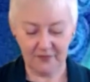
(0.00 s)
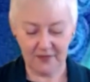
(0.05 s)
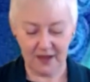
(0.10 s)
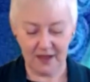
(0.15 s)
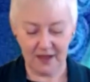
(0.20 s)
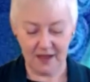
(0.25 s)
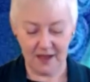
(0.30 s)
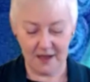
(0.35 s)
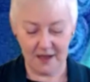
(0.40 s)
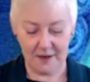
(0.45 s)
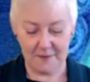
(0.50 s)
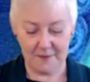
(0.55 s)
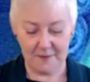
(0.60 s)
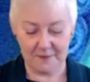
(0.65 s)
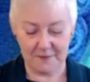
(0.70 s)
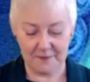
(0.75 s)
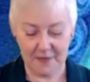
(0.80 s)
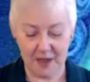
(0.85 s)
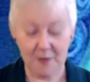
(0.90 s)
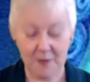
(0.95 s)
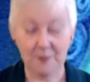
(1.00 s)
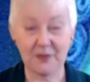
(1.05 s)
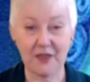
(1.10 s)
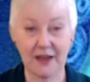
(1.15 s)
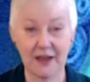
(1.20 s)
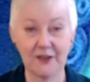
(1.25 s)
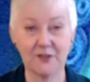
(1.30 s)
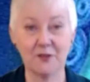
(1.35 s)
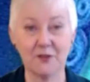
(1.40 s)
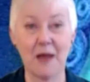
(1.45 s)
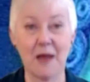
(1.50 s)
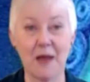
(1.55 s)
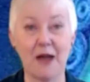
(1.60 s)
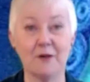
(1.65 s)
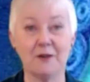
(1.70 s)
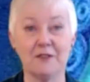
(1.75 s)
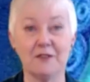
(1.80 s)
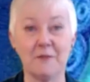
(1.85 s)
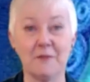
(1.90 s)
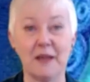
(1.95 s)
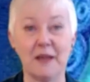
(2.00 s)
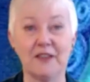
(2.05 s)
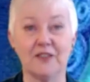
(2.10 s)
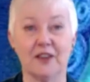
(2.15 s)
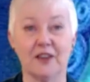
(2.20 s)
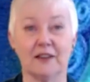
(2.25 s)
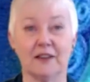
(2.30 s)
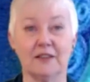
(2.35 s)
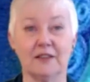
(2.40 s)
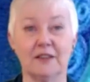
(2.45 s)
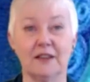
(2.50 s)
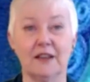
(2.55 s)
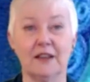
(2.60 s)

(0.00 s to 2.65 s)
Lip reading: That is the power of metta.